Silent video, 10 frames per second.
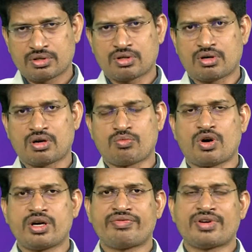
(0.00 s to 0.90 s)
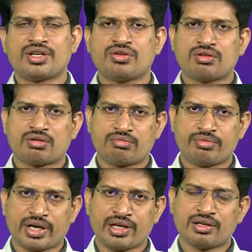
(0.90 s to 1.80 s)
or modify your
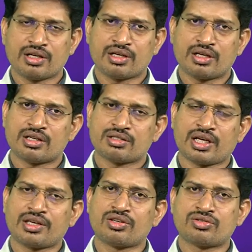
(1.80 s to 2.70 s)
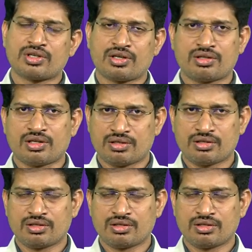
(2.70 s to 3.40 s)
brain and uh, psychic state that